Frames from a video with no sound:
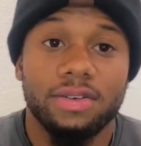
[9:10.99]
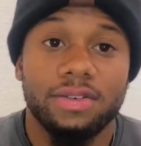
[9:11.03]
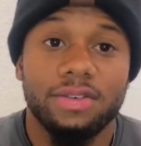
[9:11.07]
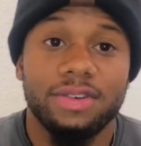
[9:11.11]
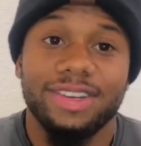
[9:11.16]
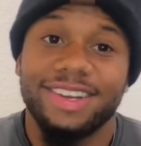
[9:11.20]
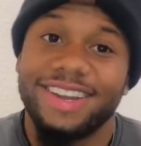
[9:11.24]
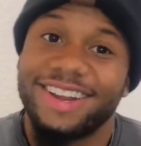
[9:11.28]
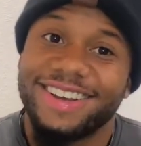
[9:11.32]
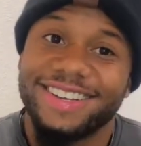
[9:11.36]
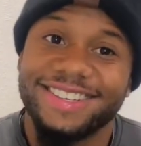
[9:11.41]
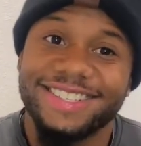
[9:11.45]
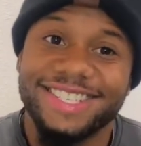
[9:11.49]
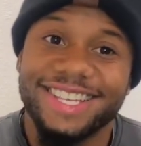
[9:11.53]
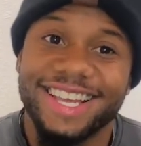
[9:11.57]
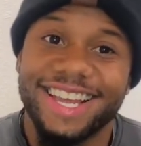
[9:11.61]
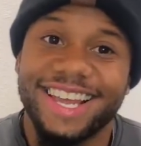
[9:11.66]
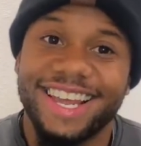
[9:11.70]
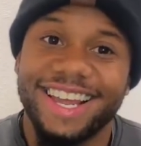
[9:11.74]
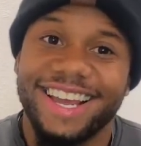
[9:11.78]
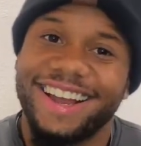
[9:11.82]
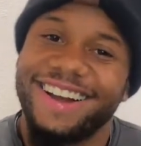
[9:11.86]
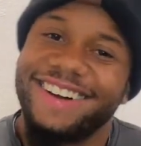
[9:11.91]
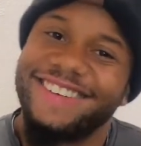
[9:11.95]
You know what I'm
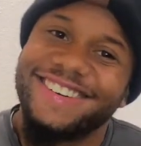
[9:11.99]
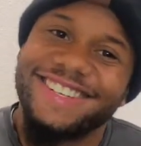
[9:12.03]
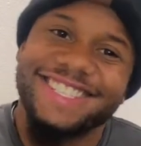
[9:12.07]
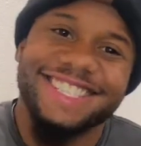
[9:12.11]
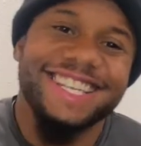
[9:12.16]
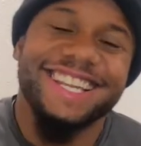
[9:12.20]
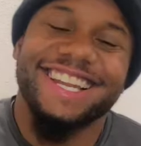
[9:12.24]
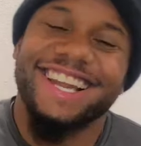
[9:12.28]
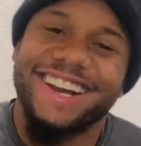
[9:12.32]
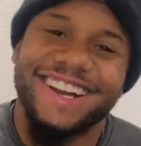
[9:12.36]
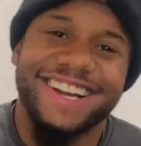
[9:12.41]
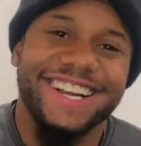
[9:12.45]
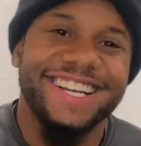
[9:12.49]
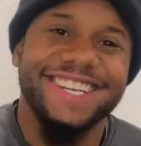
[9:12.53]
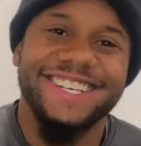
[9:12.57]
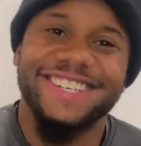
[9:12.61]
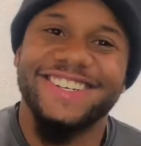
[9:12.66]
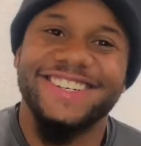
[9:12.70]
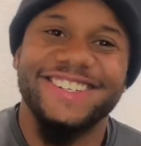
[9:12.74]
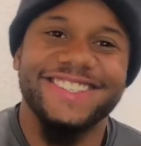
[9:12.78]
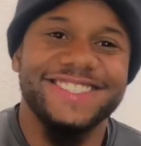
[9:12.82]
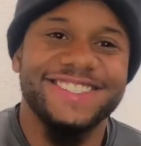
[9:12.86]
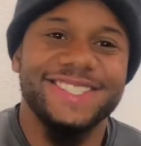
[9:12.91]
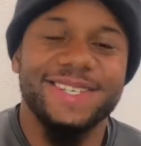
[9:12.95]
saying? I wasn't out here
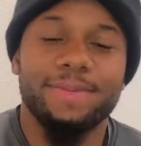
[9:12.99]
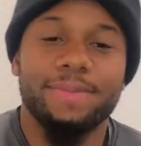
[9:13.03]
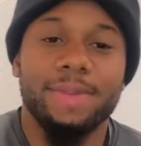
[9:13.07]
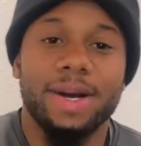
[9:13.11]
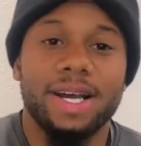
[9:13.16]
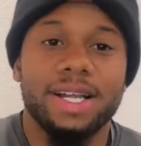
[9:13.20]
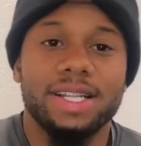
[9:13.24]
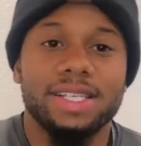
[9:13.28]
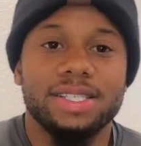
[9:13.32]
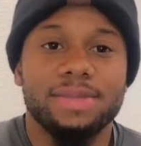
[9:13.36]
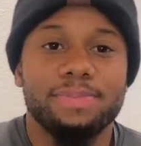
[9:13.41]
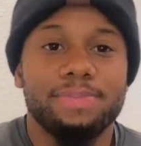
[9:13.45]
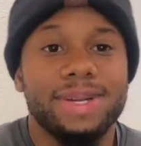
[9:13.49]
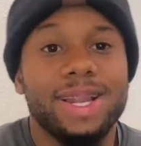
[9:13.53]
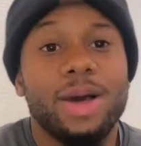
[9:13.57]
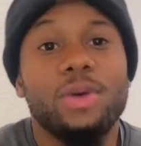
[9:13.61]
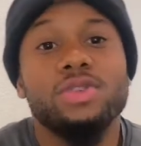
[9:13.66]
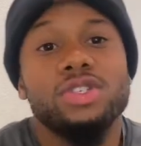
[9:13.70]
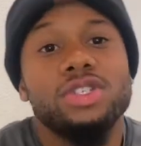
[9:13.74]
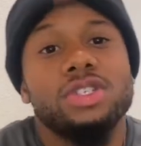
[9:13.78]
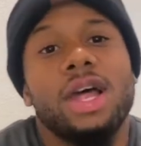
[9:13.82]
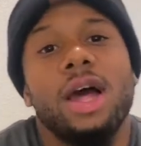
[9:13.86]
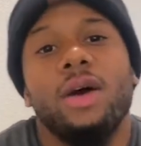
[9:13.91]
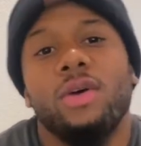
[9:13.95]
doing too much, but I
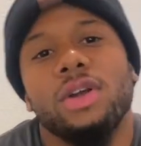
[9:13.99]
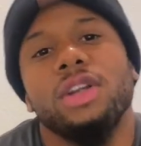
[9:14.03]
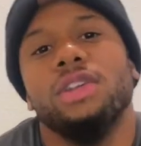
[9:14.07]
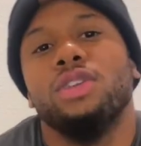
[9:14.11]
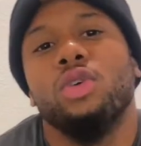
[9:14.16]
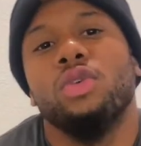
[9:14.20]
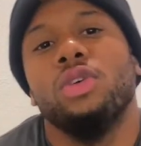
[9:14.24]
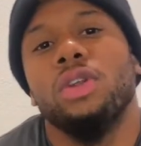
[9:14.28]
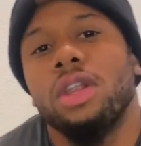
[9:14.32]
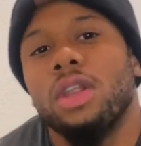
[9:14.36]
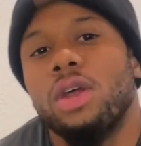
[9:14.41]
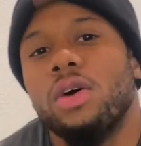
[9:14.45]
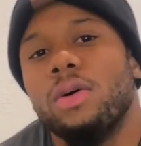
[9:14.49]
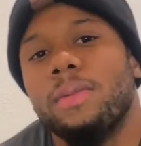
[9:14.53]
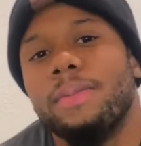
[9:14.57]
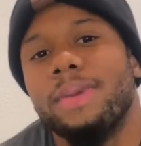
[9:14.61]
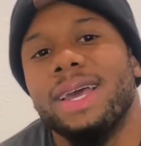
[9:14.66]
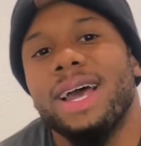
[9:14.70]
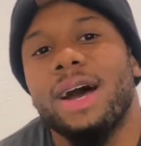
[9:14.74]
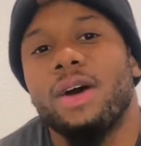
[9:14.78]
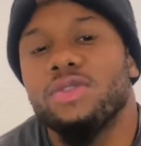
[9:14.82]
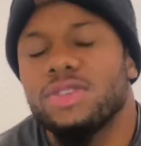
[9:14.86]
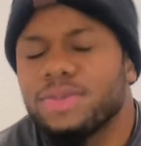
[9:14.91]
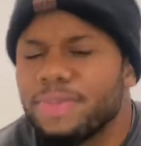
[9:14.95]
was out here doing a little
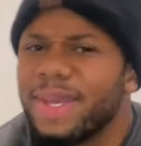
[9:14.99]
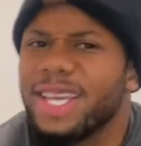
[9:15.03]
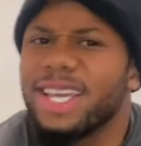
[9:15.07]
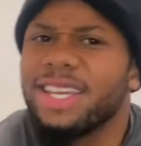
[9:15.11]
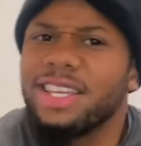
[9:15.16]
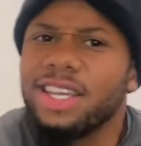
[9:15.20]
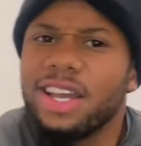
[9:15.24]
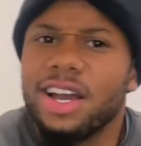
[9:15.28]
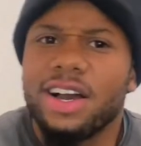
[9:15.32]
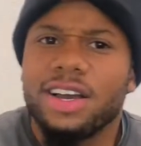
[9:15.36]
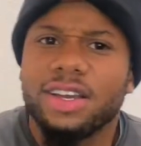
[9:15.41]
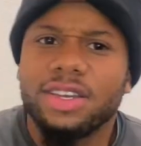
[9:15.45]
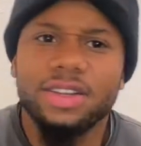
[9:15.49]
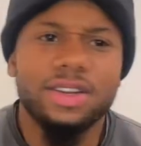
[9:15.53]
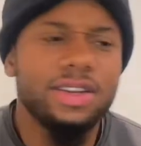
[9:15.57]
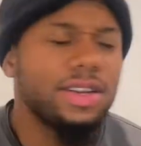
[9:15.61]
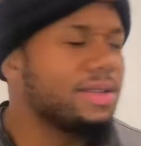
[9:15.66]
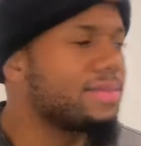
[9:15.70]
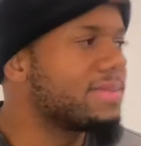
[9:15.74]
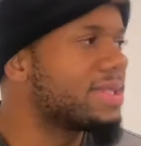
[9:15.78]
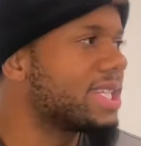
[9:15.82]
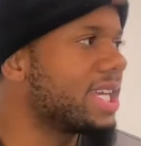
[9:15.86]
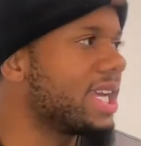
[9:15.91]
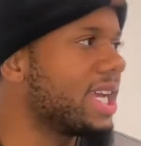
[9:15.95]
bit. I was being young, you know
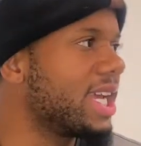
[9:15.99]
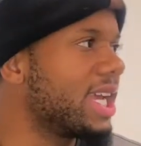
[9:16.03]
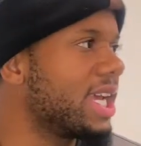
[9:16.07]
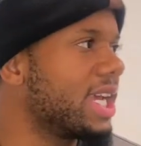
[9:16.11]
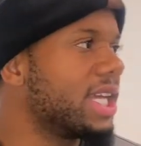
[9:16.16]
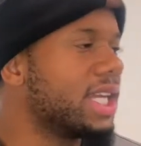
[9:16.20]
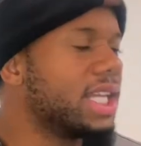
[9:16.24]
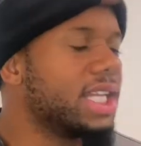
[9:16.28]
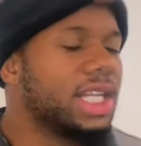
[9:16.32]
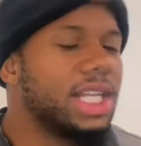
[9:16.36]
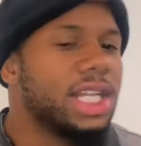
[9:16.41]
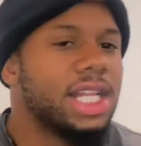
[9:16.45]
what I'm saying?